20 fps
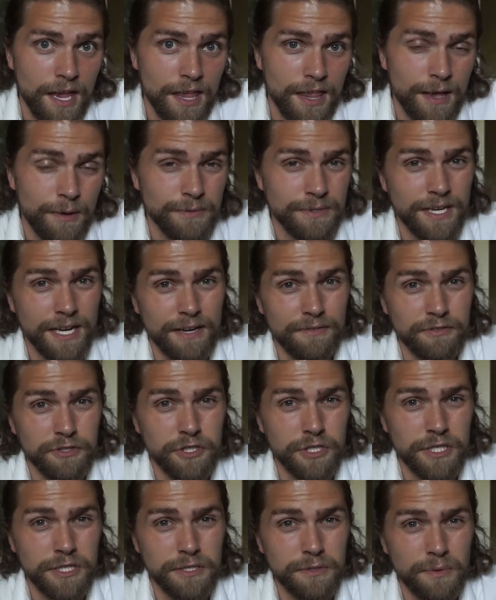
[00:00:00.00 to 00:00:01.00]
That was kind of a
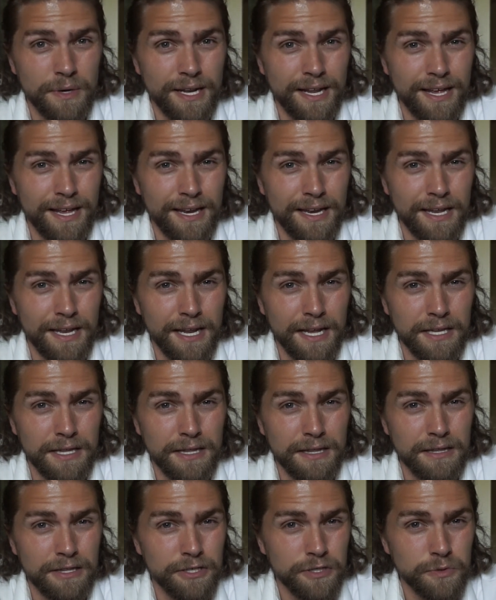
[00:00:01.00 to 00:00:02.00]
cheesy way to end it. I
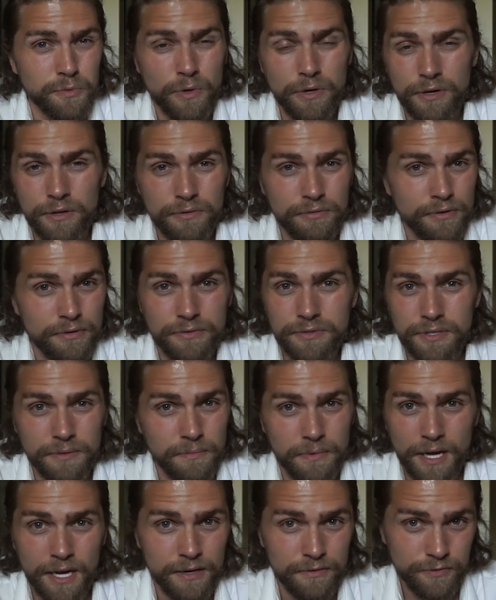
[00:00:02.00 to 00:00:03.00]
just wanted to throw some
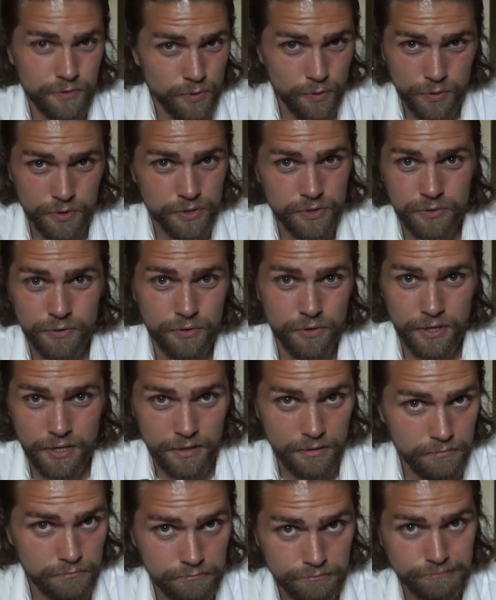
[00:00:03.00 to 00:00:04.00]
kind of Toy
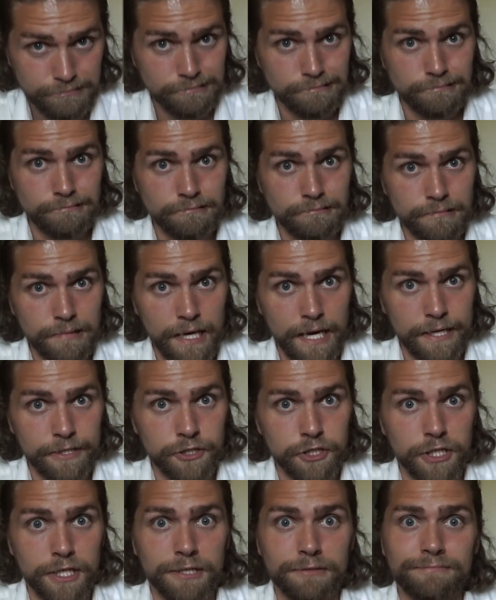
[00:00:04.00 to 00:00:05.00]
Story
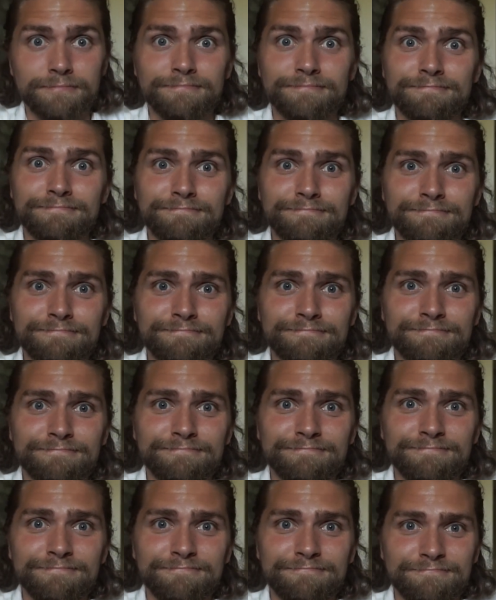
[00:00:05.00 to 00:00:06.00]
at you.
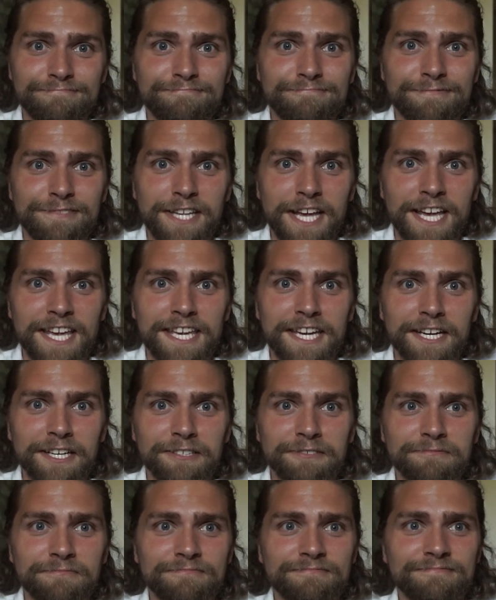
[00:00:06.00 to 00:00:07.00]
Take care.